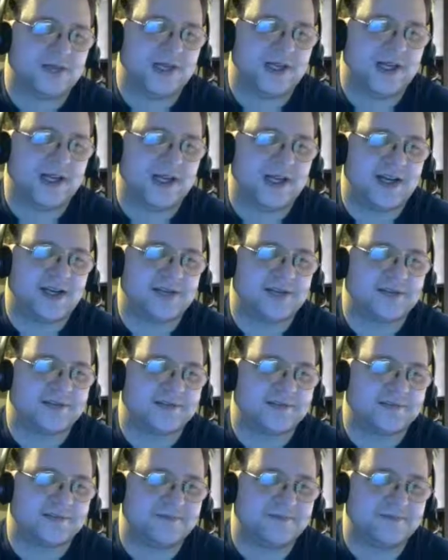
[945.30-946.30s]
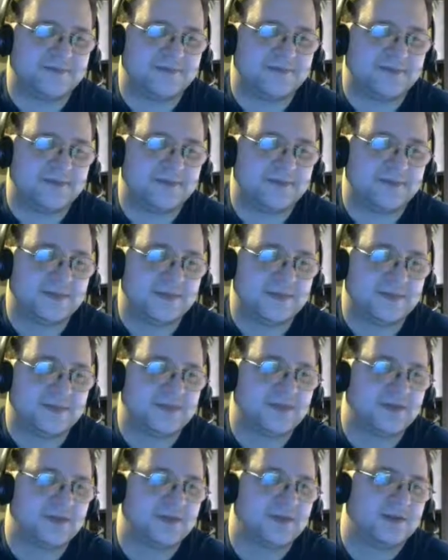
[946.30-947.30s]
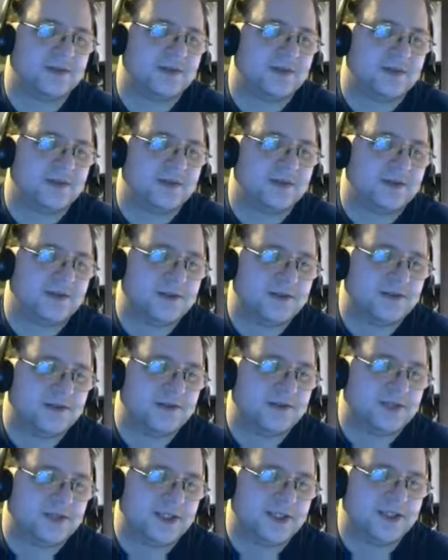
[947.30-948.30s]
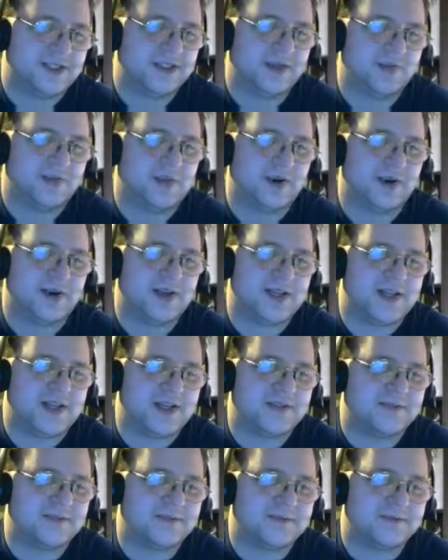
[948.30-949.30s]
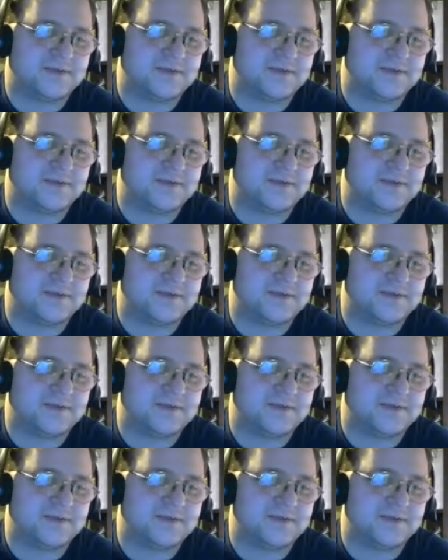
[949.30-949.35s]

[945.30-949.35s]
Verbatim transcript: Ah. Uh, a little birdie.